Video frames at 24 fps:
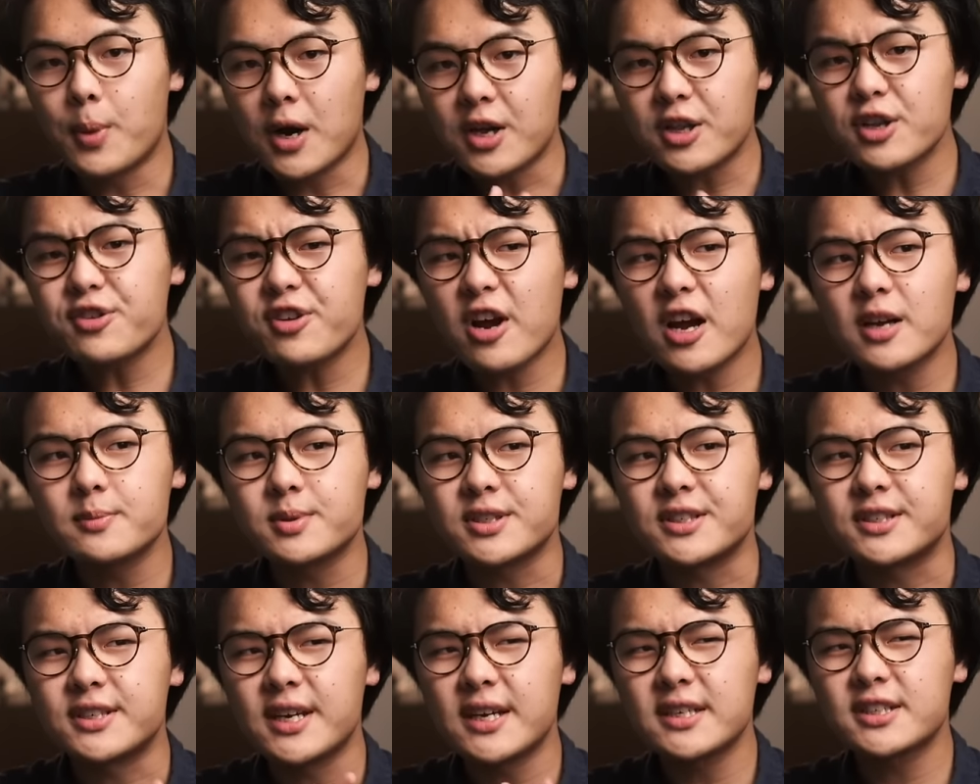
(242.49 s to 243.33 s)
But other
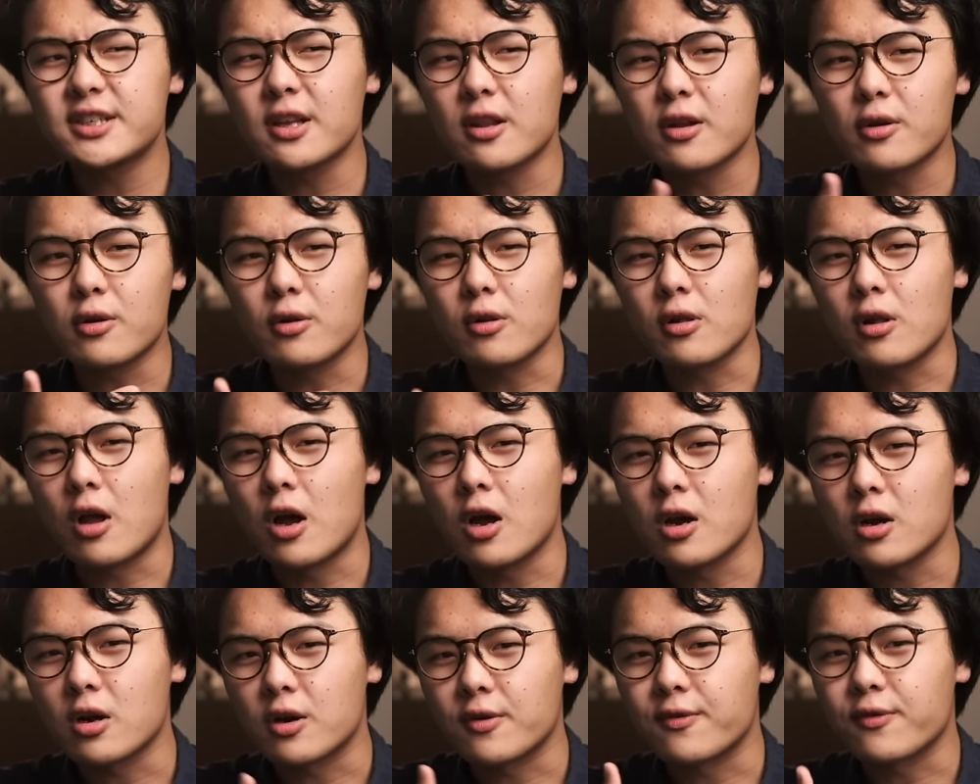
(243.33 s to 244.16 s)
times it takes a little
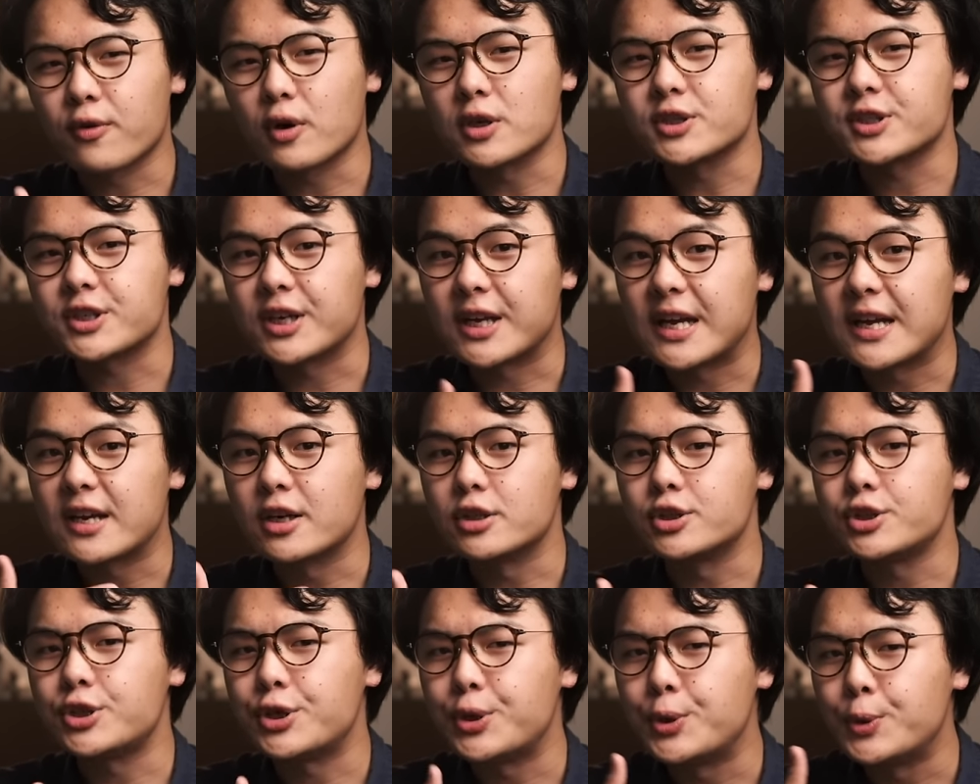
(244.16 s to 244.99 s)
longer for us to get
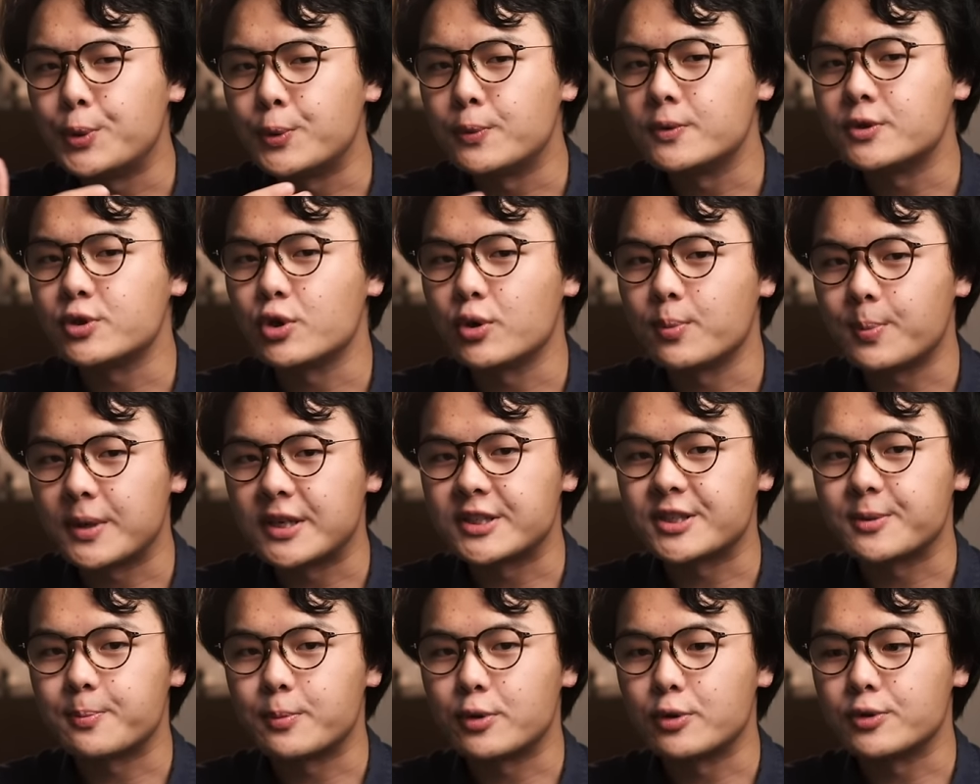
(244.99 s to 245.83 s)
attuned to a
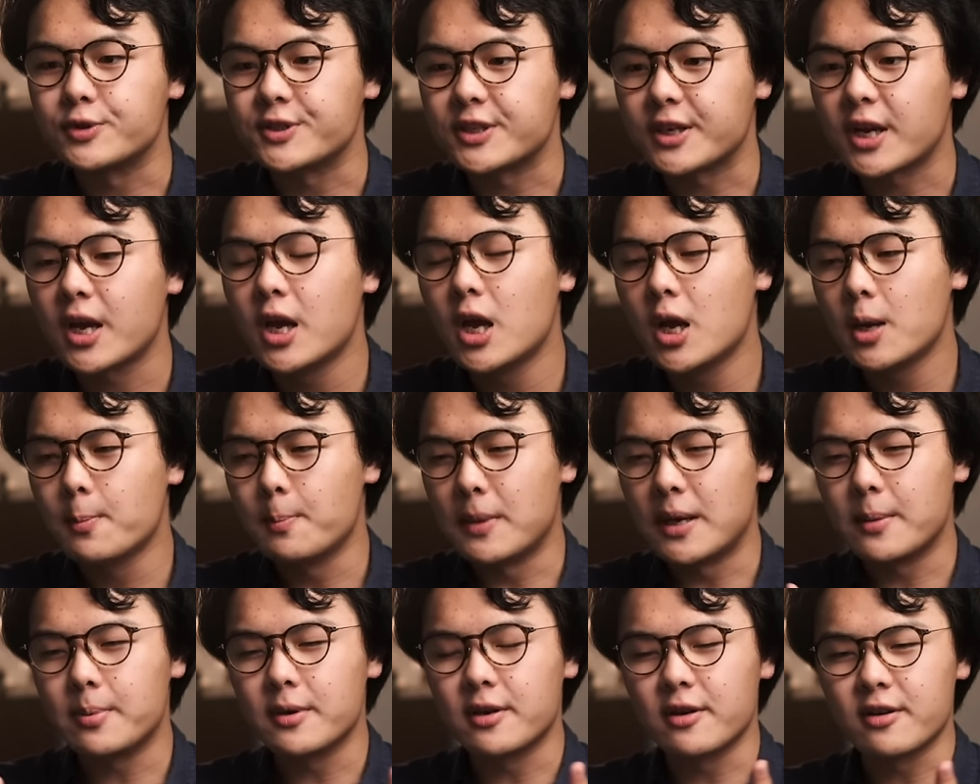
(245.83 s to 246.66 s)
piece of music.
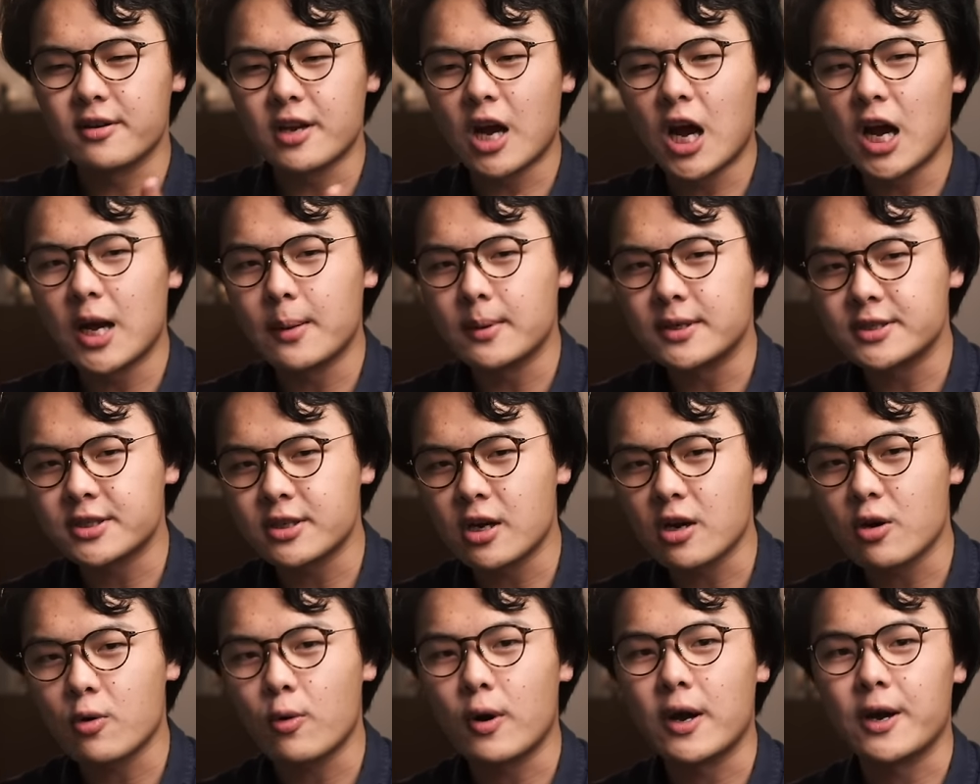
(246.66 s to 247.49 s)
Maybe the timing is
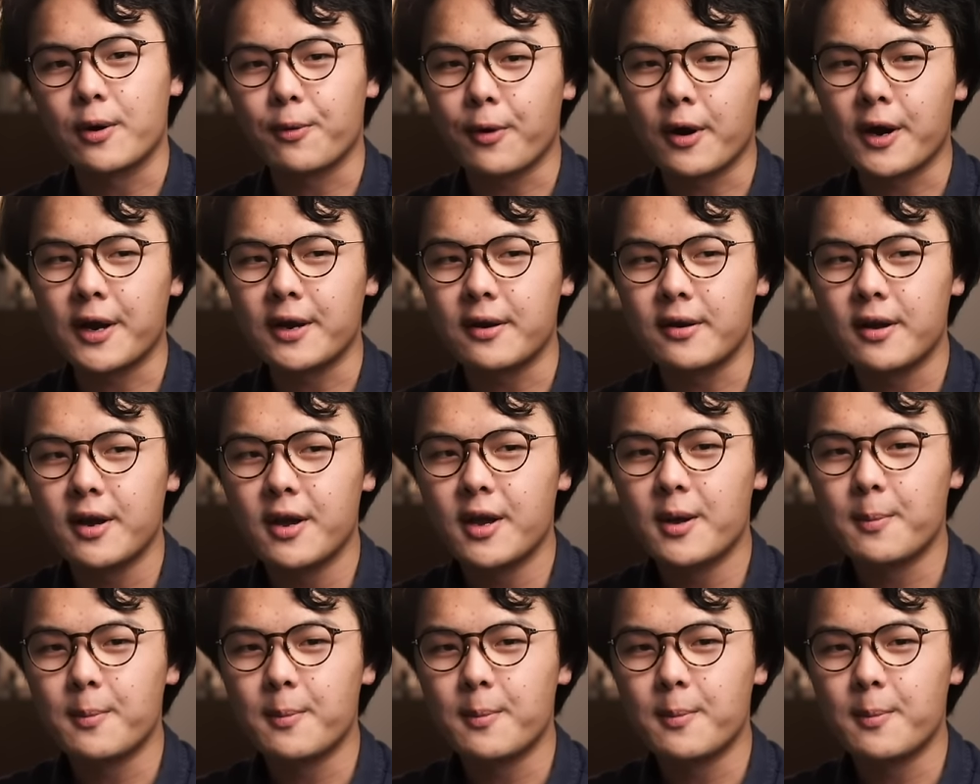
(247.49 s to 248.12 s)
not quite right.